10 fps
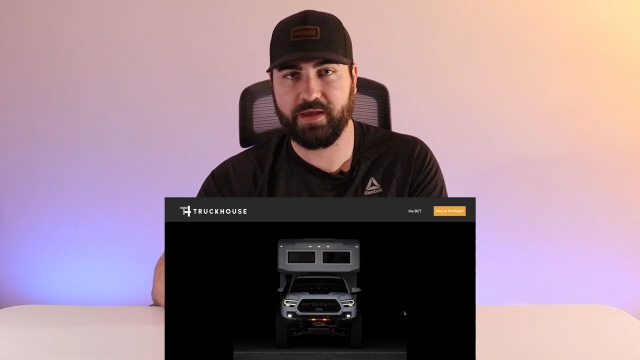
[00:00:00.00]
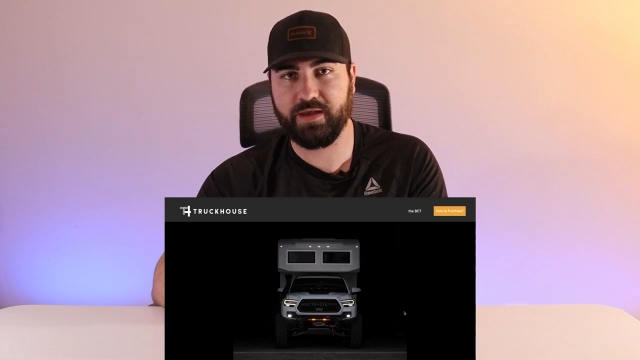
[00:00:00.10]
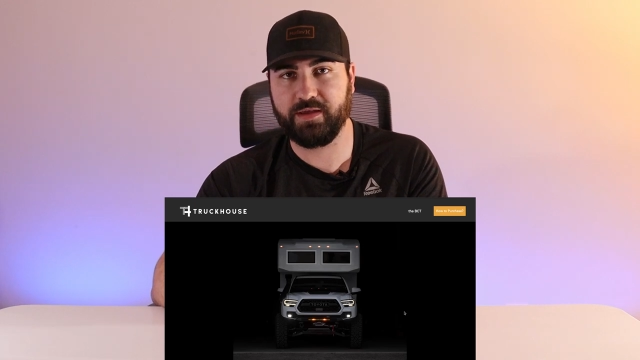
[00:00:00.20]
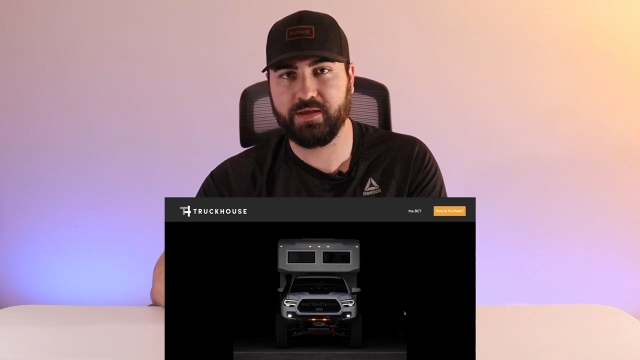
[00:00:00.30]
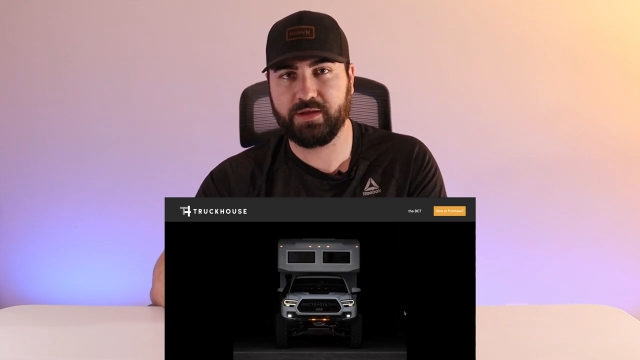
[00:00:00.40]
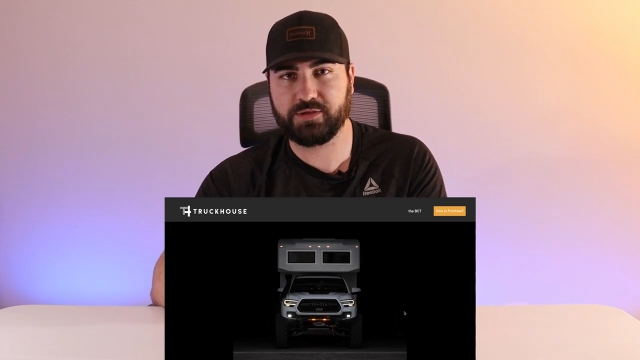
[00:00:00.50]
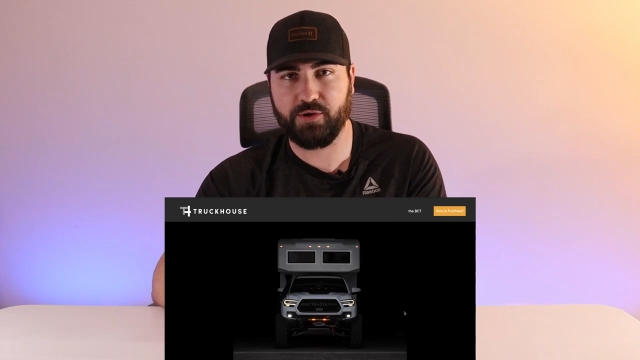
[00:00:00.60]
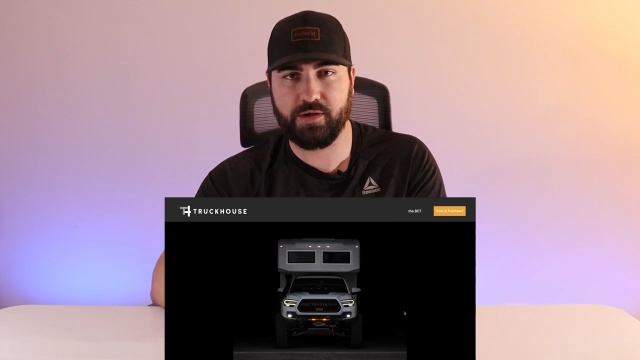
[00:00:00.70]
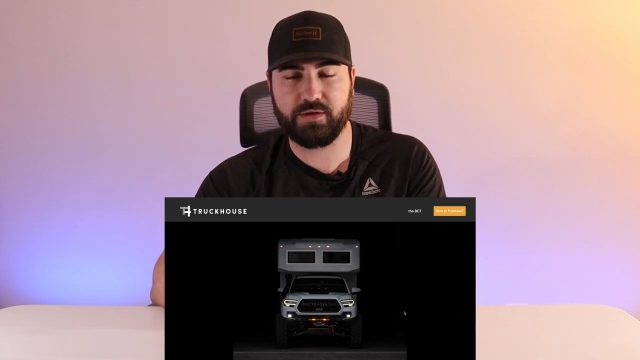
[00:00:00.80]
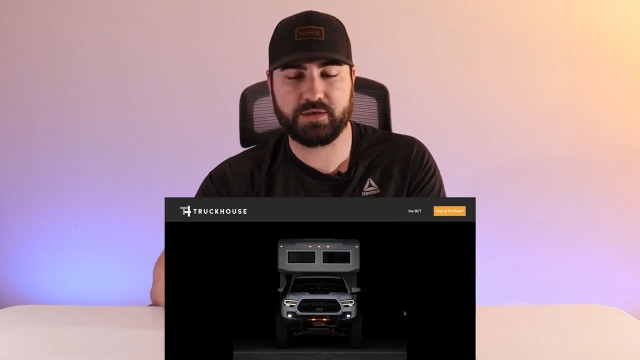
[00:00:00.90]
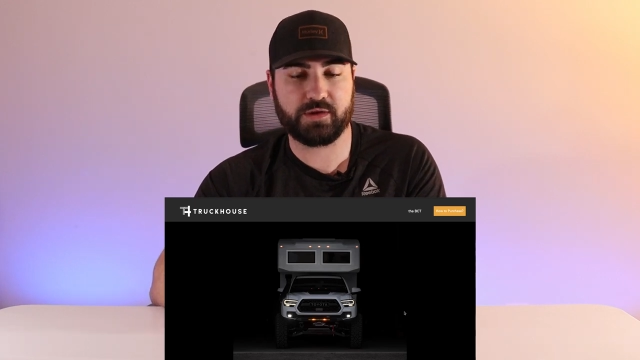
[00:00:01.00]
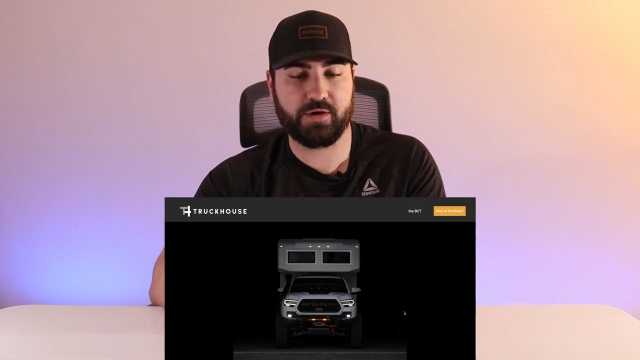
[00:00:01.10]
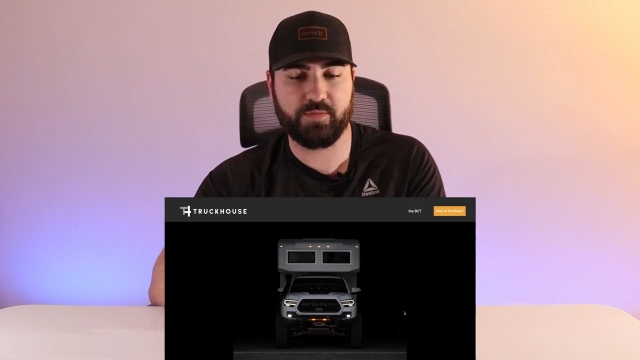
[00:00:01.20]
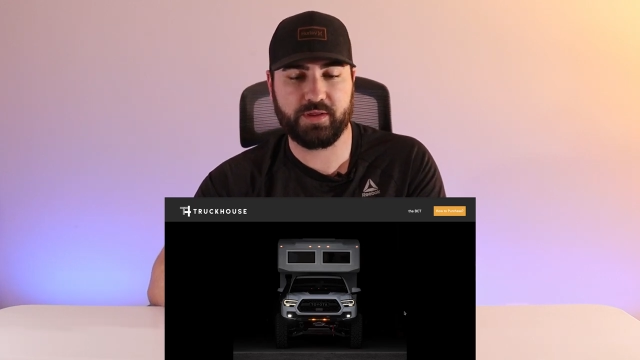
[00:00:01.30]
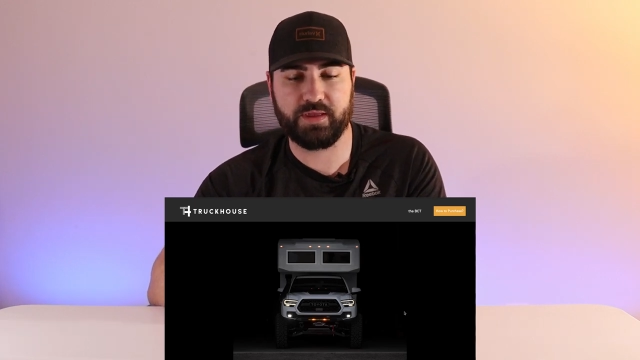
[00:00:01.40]
a Toyota
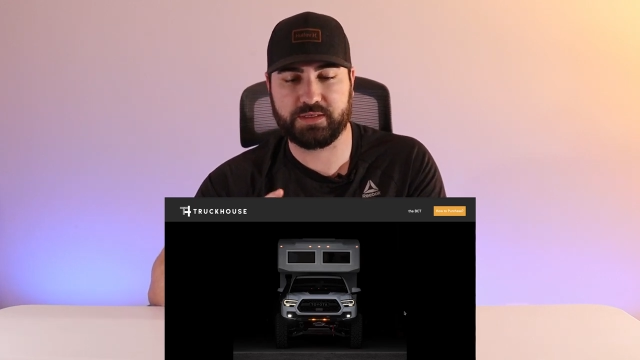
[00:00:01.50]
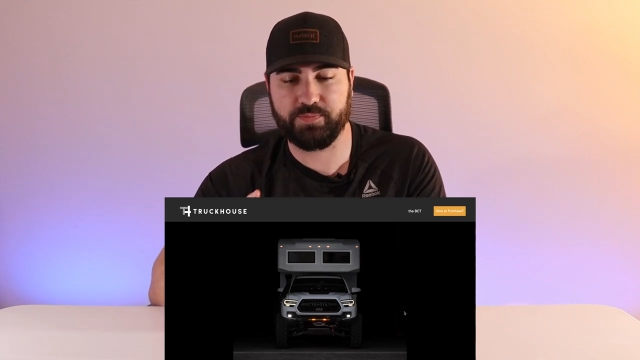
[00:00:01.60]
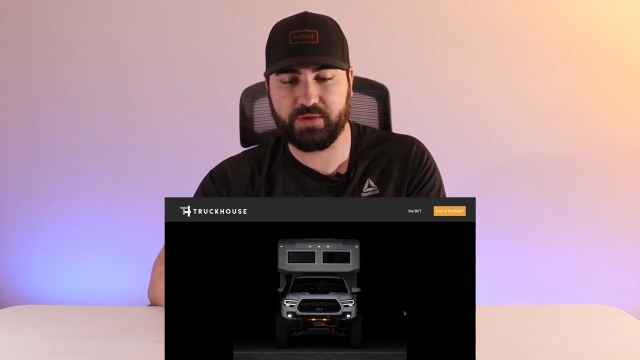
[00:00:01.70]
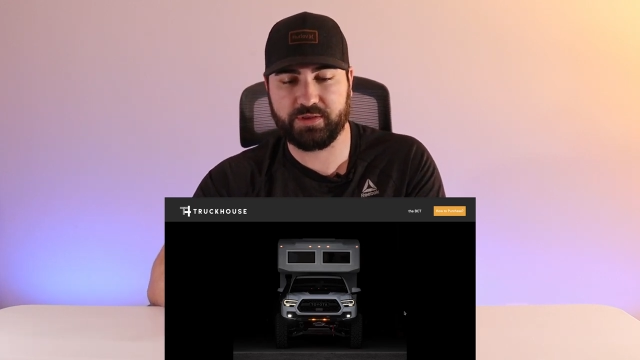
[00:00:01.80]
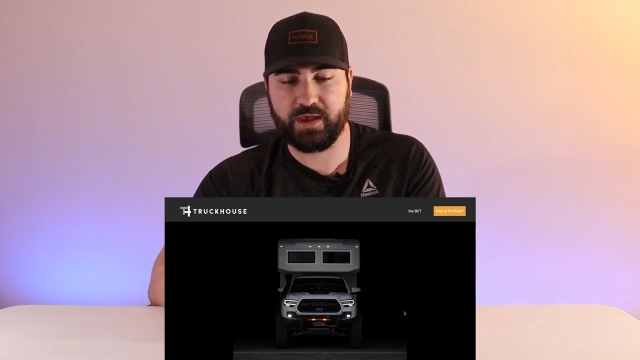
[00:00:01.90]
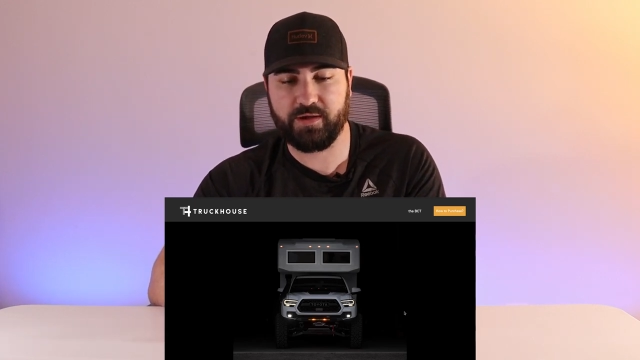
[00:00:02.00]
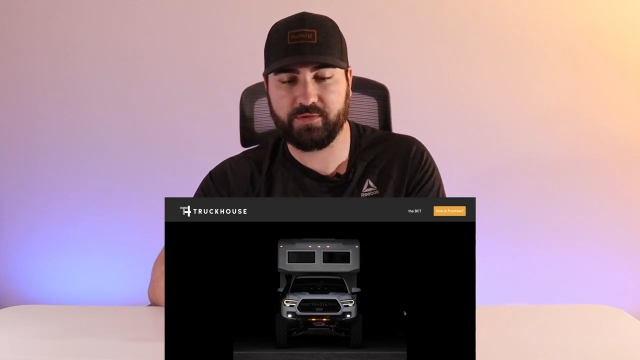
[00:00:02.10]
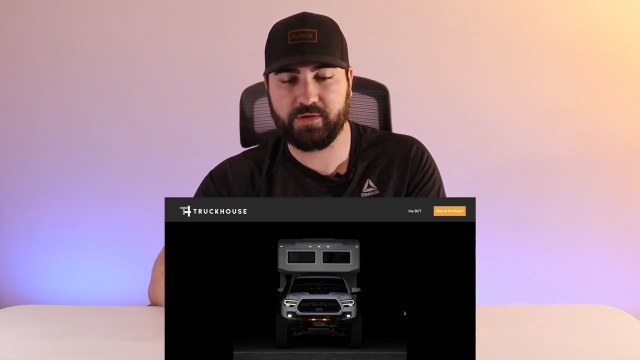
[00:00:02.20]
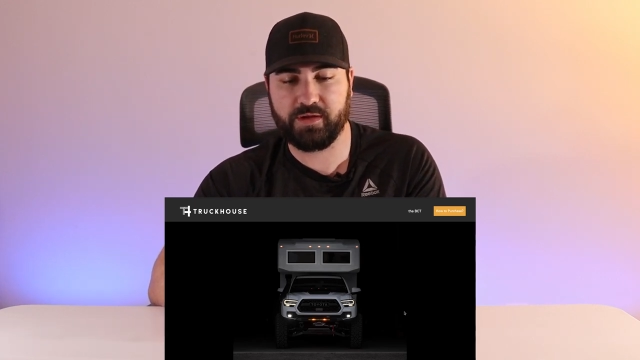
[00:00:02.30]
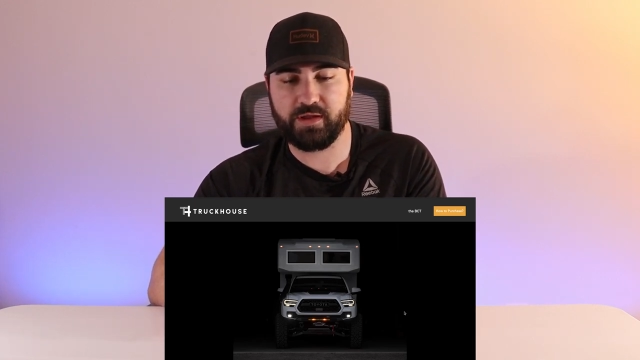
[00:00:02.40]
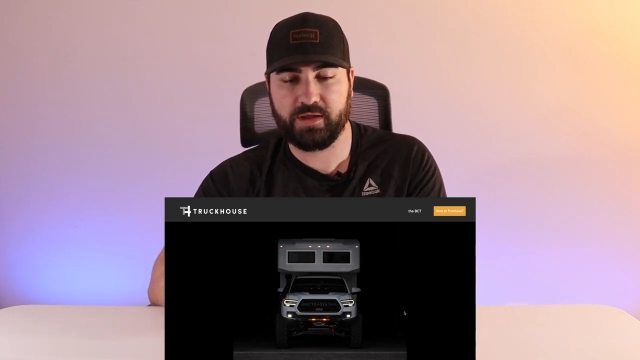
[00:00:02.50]
Tacoma that's built out,